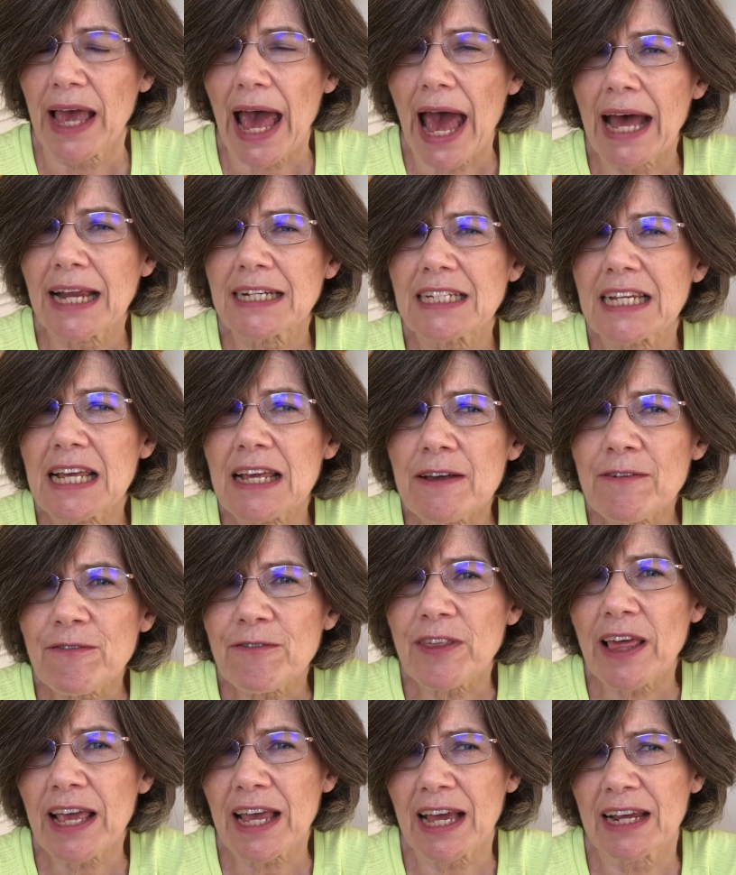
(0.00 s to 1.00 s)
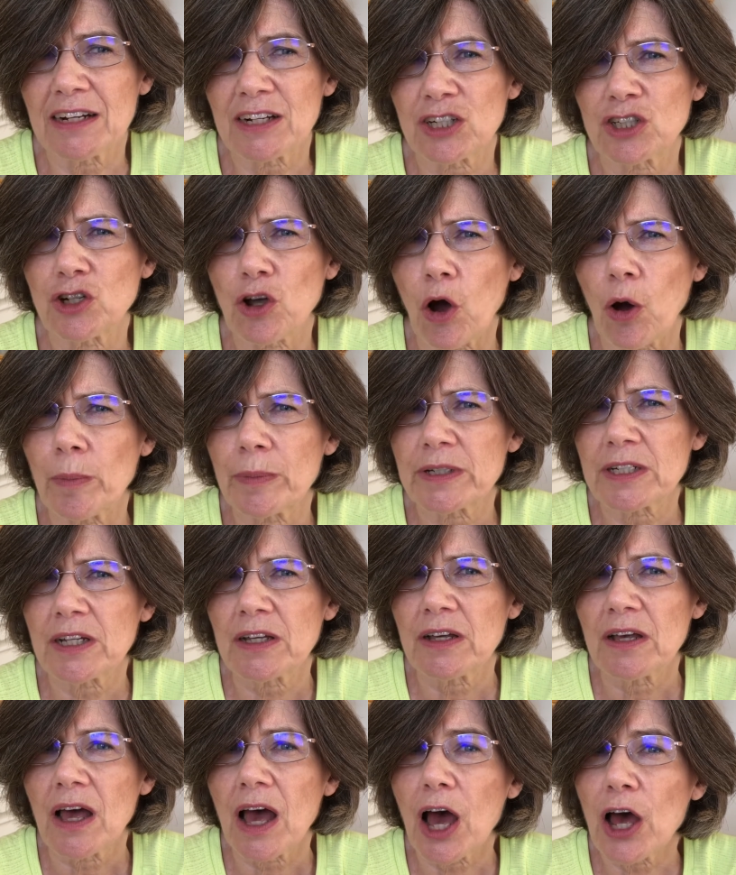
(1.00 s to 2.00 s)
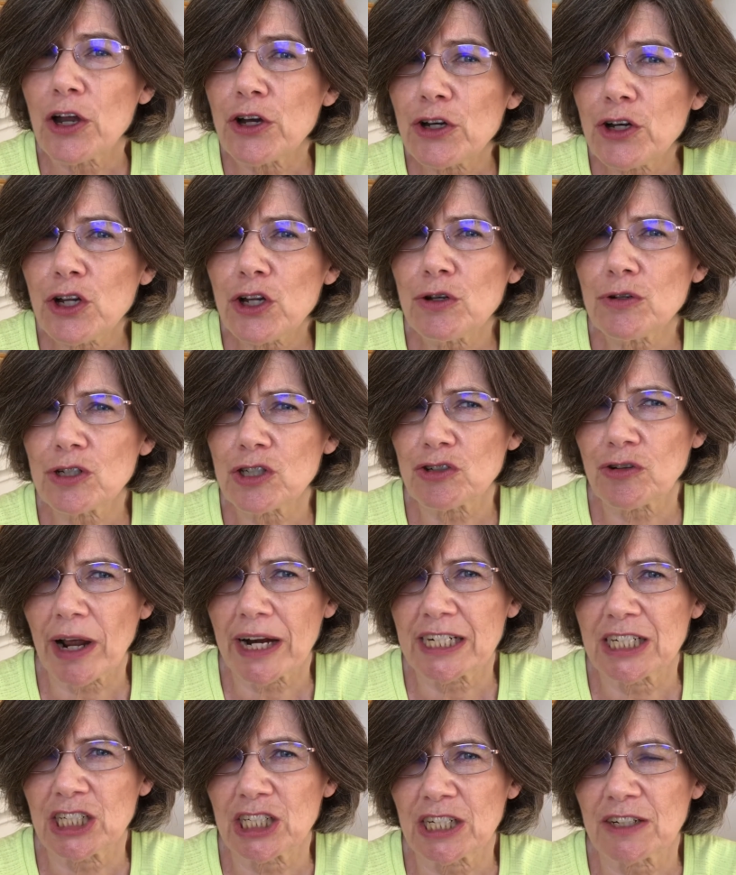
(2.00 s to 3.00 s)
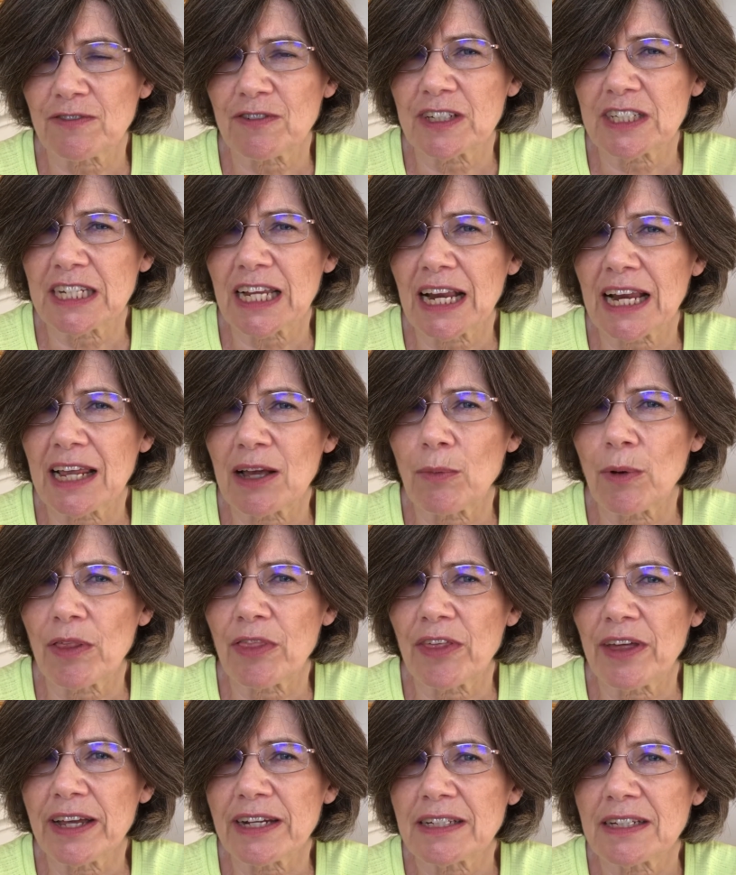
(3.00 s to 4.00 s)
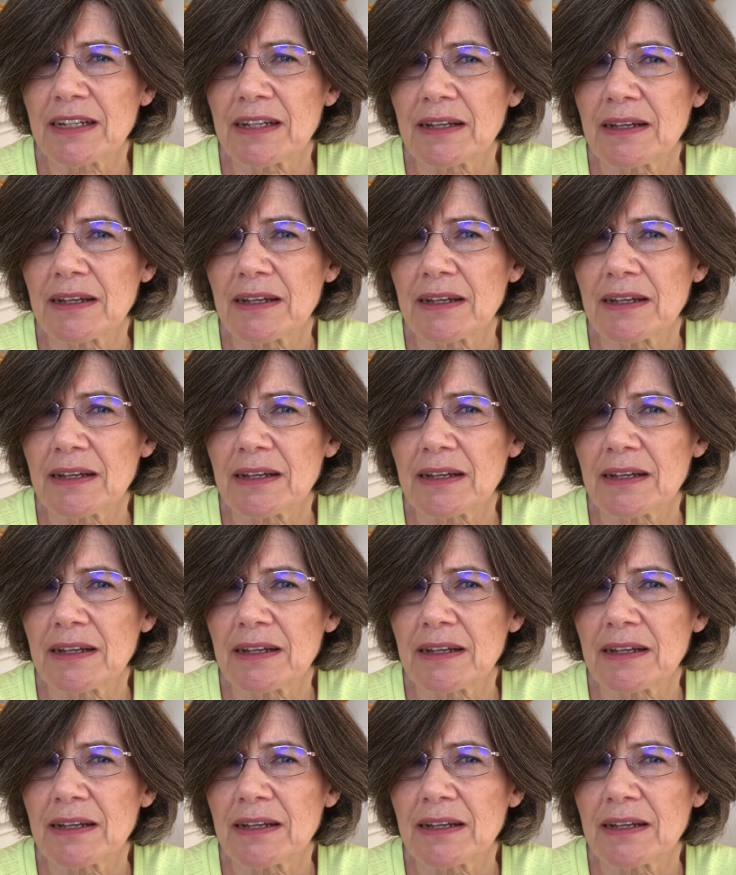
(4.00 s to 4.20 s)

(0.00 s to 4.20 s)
And if they can adopt a new strategy for dealing with it,